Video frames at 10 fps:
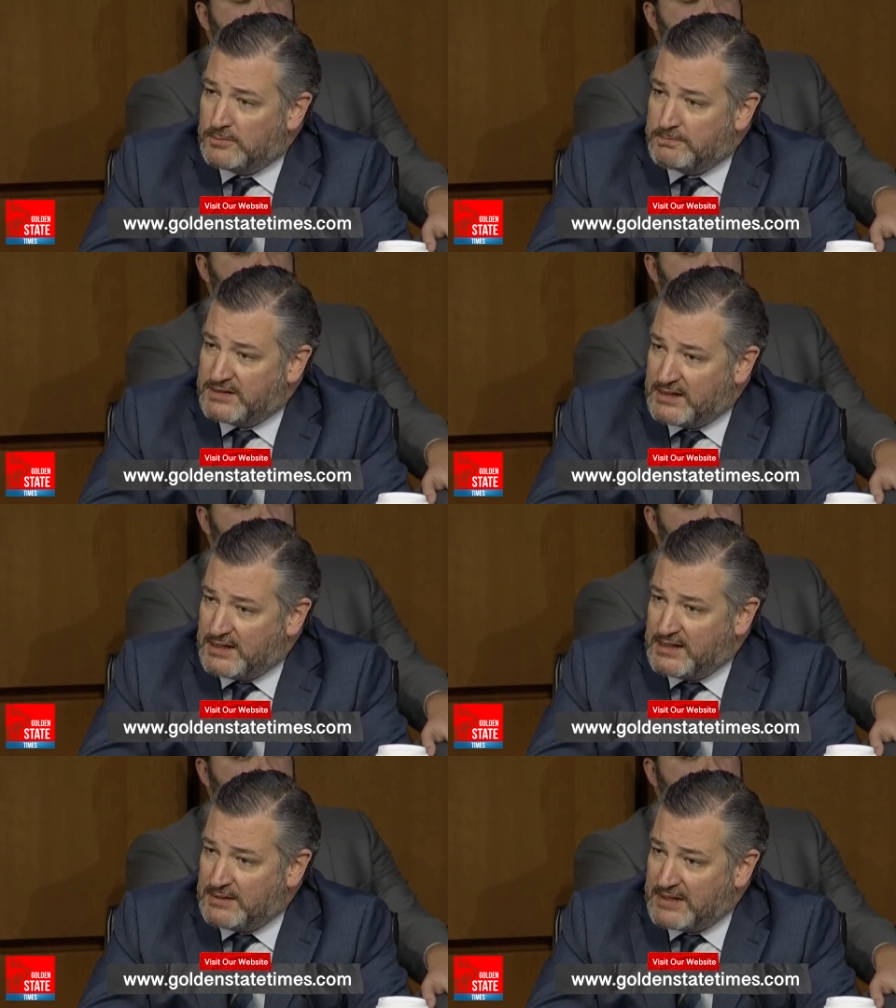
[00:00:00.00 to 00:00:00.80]
The
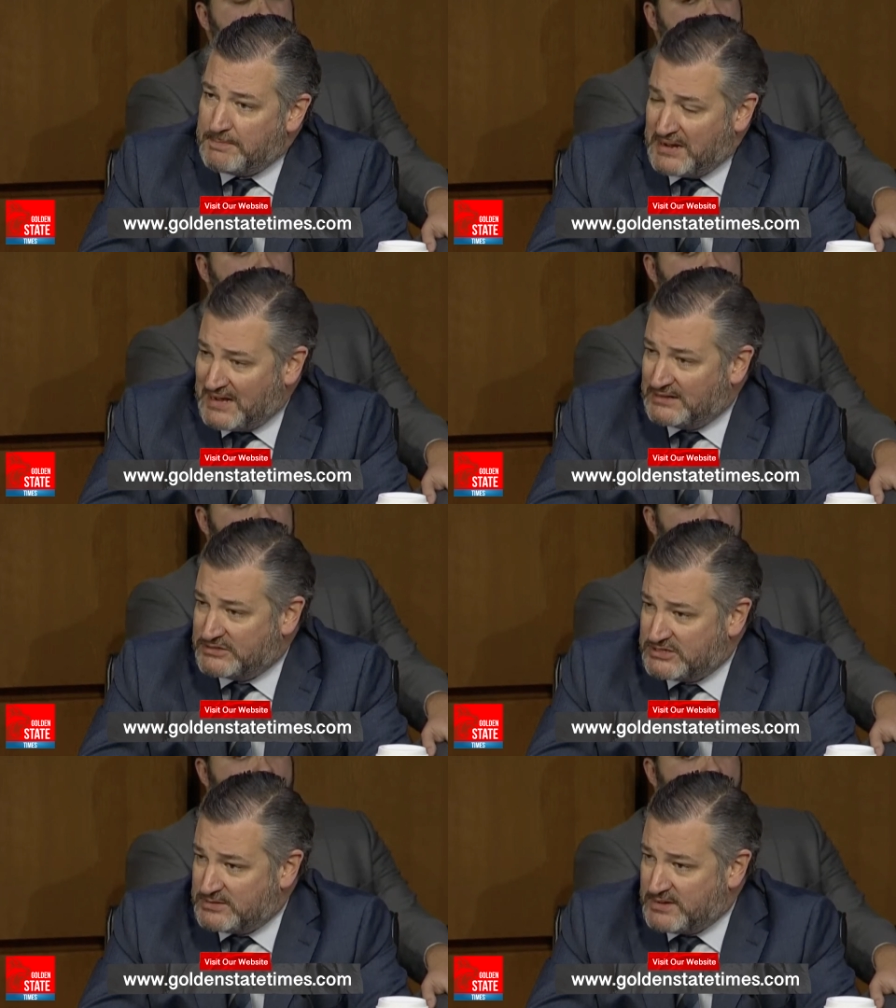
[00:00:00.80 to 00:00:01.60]
Supreme Court
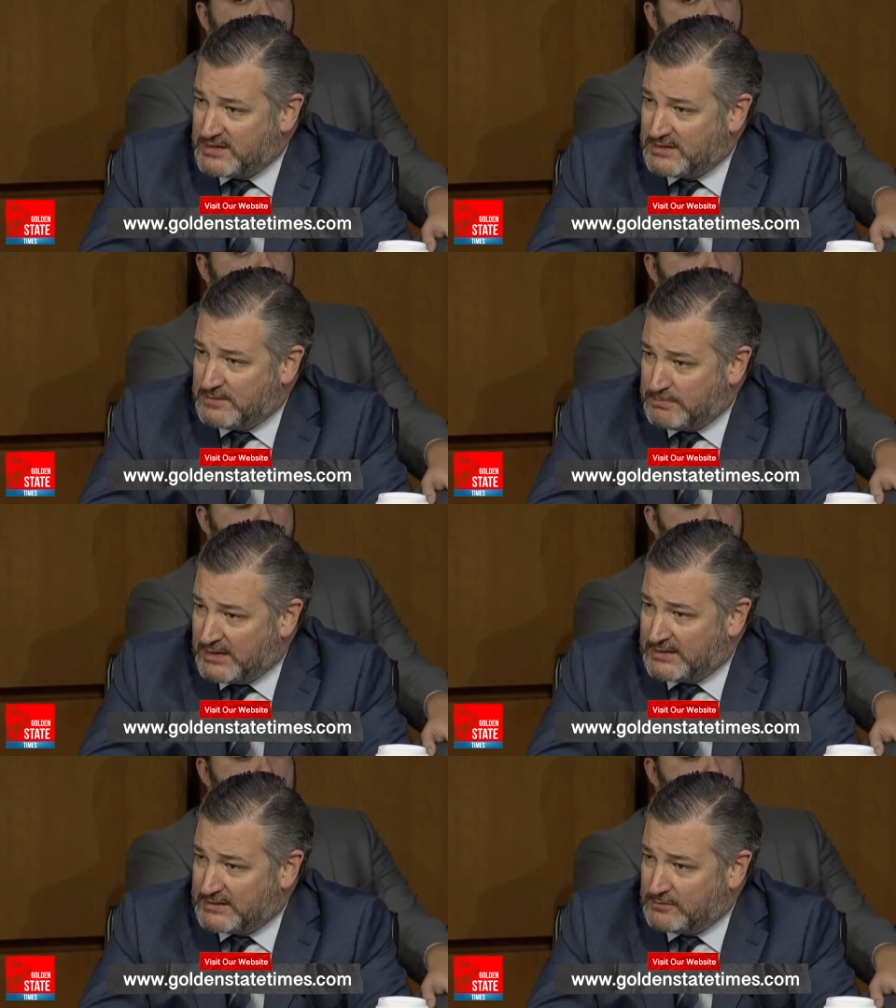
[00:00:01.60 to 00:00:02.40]
became a
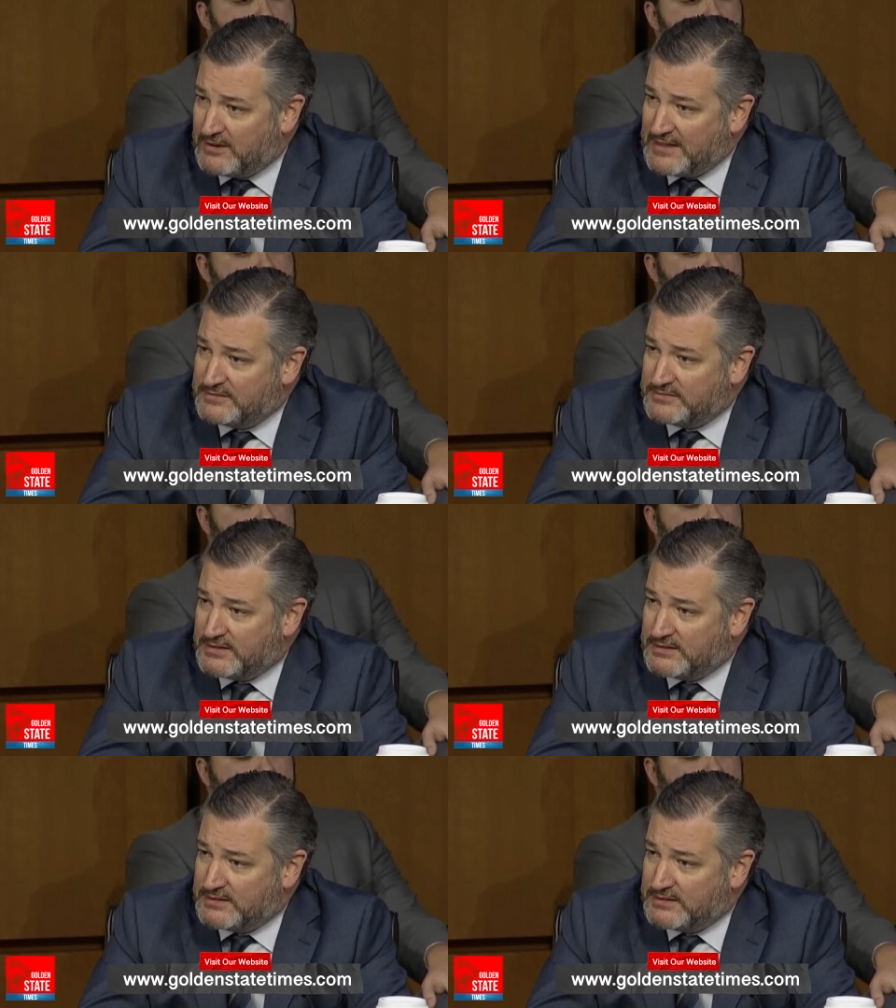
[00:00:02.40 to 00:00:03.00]
policy-making